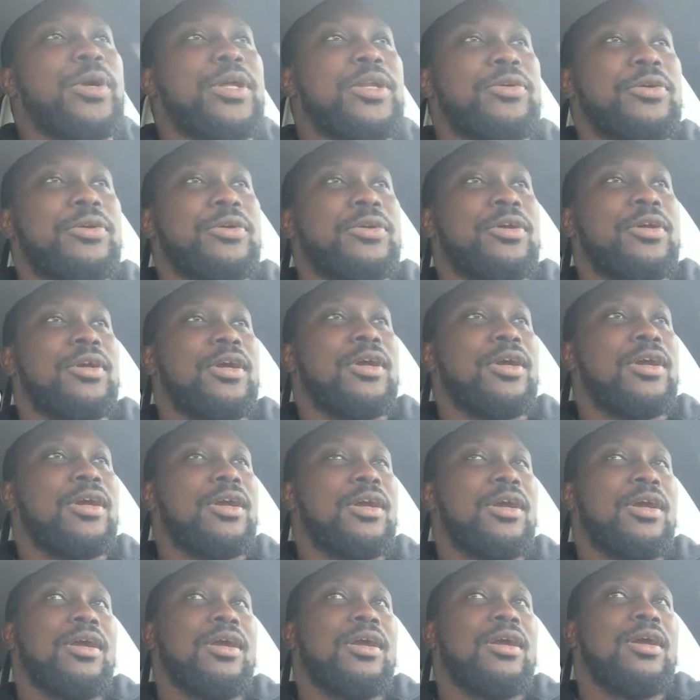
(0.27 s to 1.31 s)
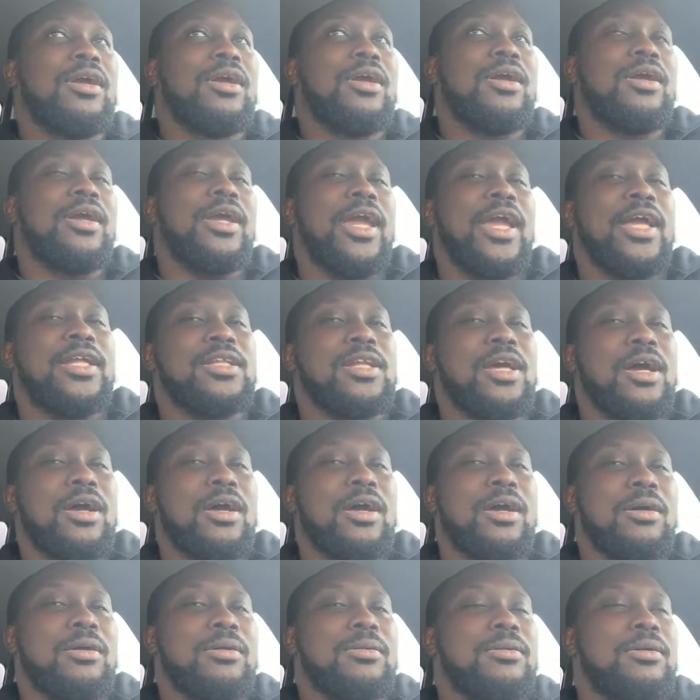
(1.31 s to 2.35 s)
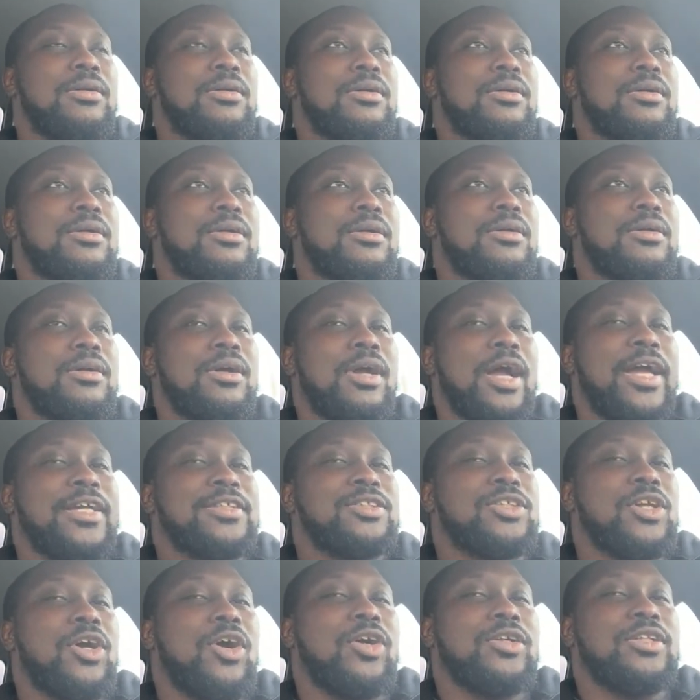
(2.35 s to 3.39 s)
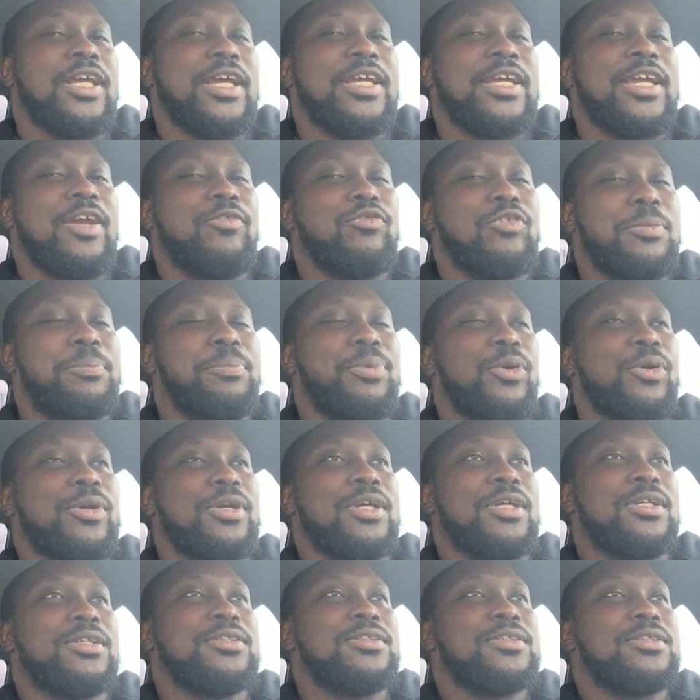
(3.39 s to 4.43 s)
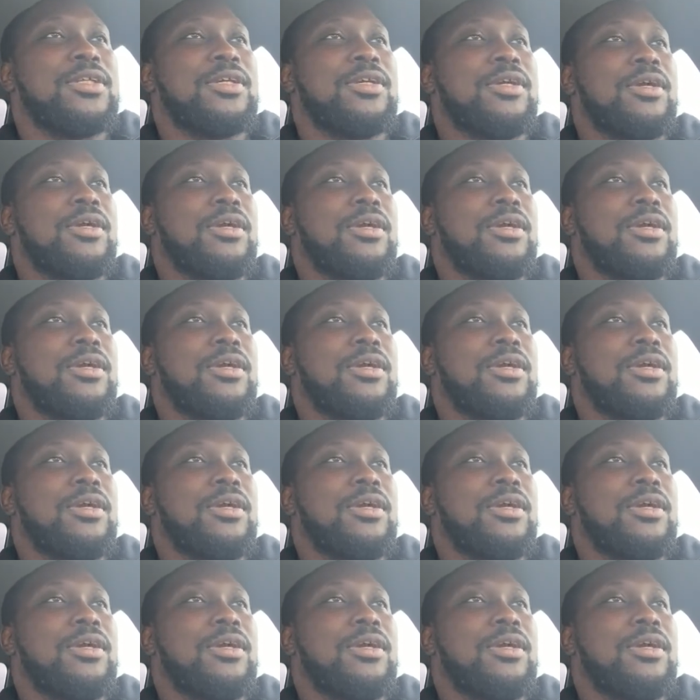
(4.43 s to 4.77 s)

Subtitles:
Twitter, and I saw that Kendrick Perkins